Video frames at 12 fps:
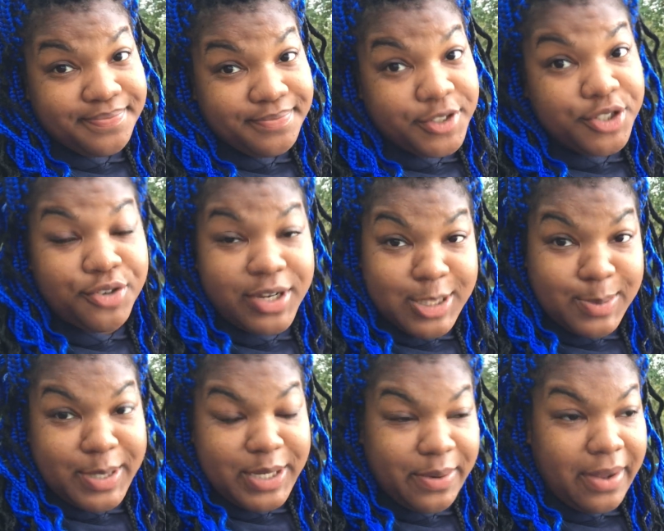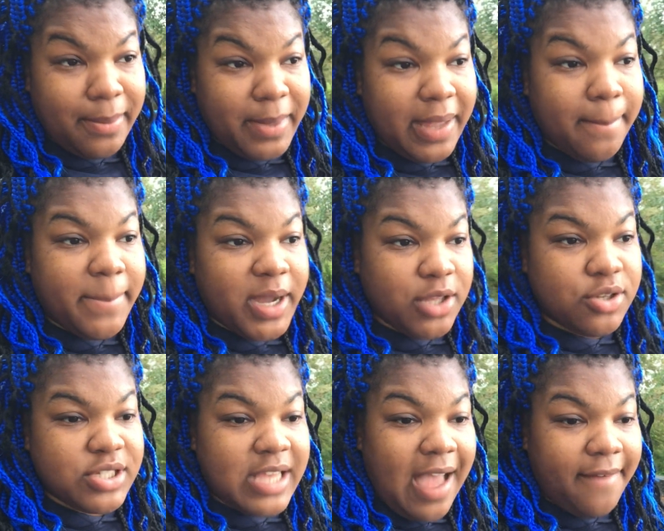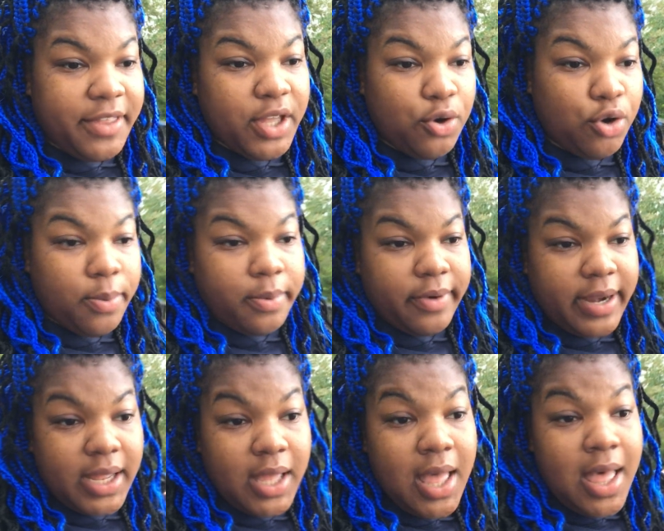Trust me, you know what I mean? But you just have to incorporate